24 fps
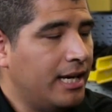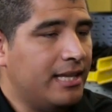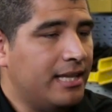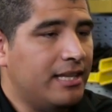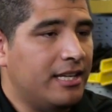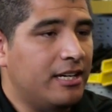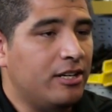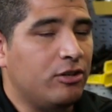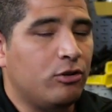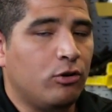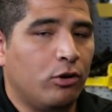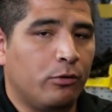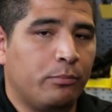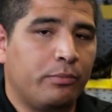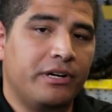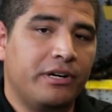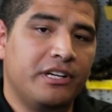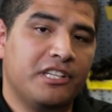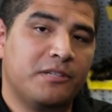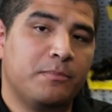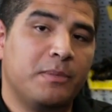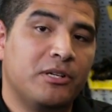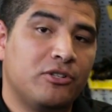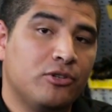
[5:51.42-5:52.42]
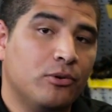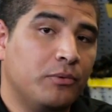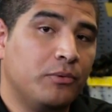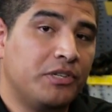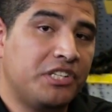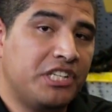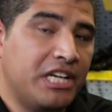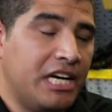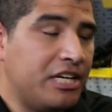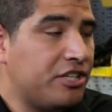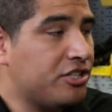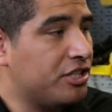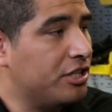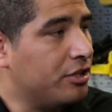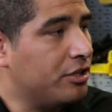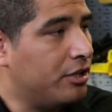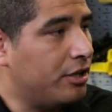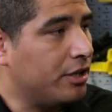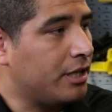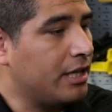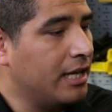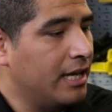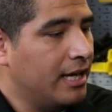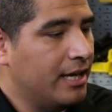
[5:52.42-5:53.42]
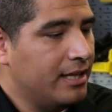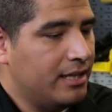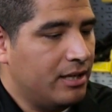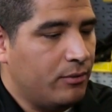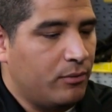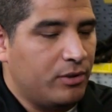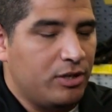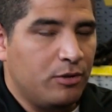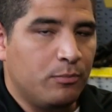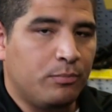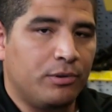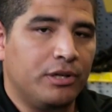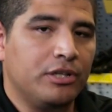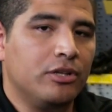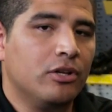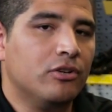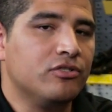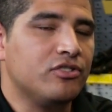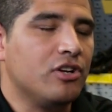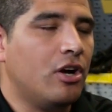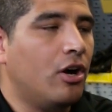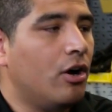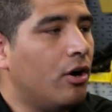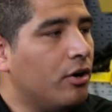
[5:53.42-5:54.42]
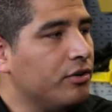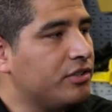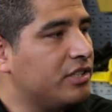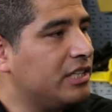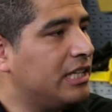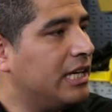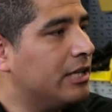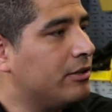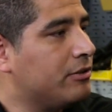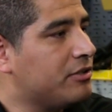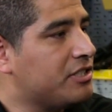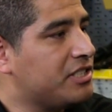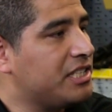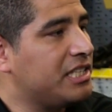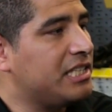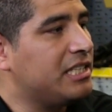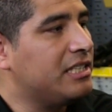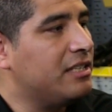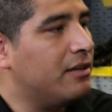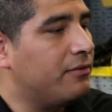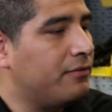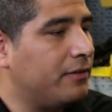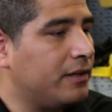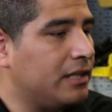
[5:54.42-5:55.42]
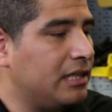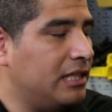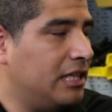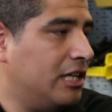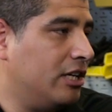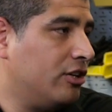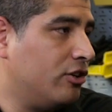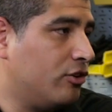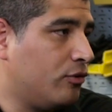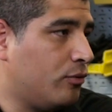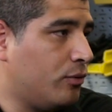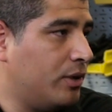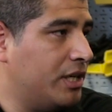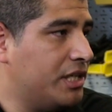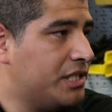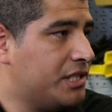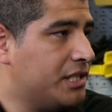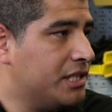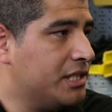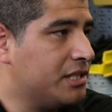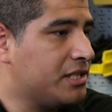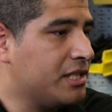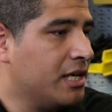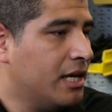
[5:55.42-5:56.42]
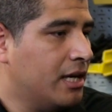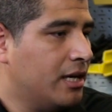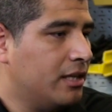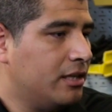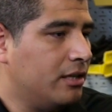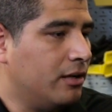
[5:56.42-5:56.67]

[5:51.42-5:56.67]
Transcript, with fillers: and then incorporate a special retention hook that when you bring those all together significantly increases